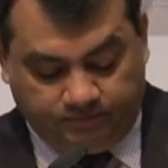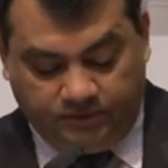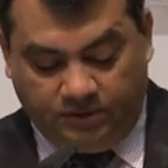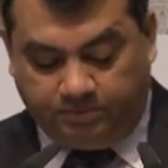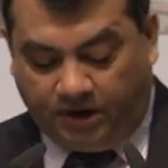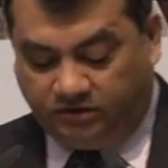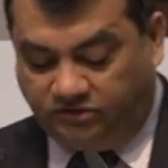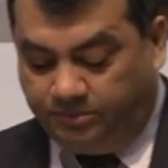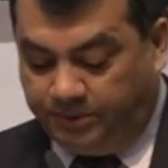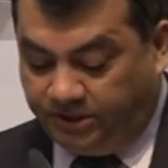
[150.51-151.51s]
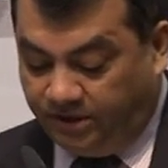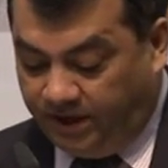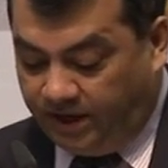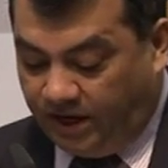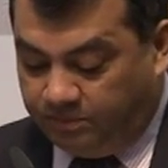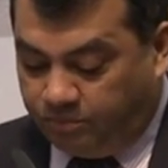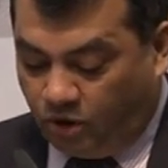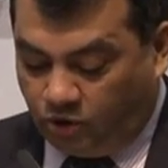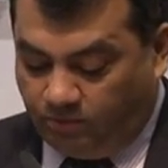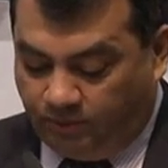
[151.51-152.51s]
the participatory and
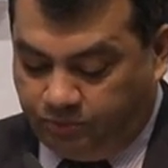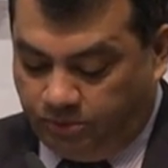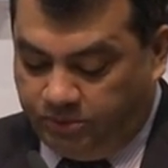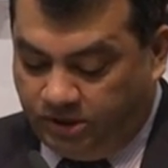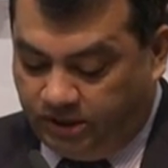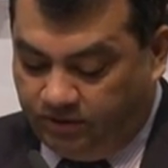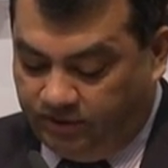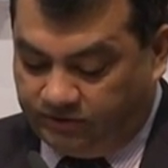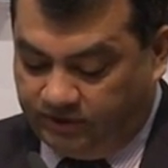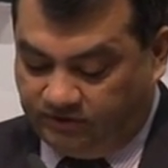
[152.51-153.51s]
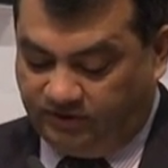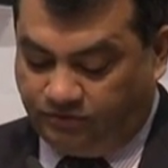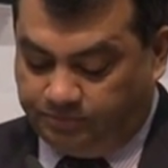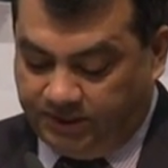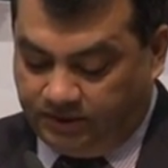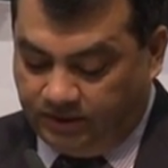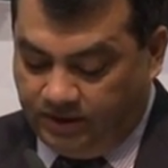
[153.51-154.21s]
bottom-up community risk assessment